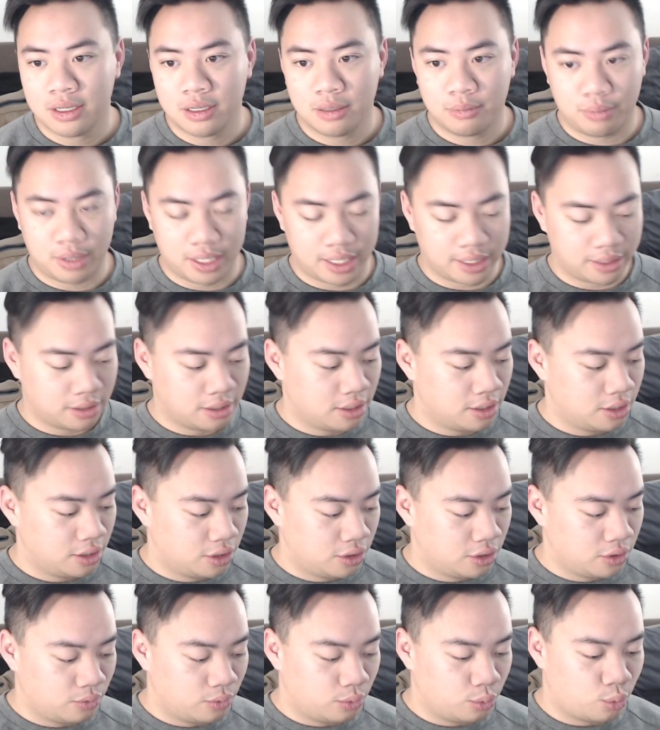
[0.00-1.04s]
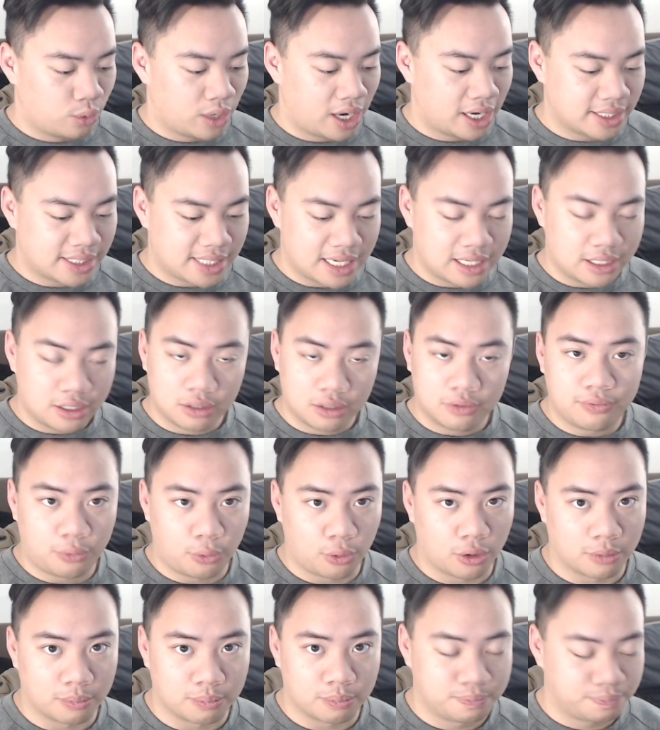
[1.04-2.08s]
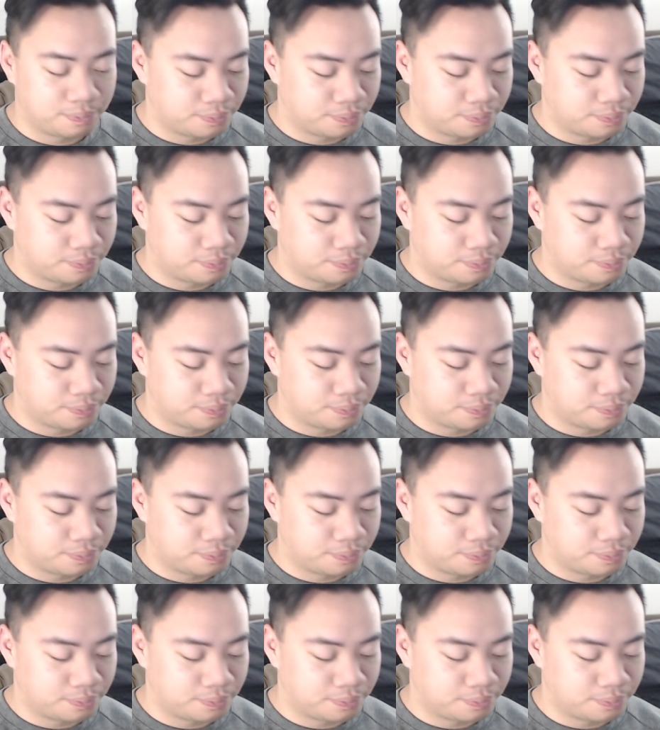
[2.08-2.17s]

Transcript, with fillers: But when I say good form,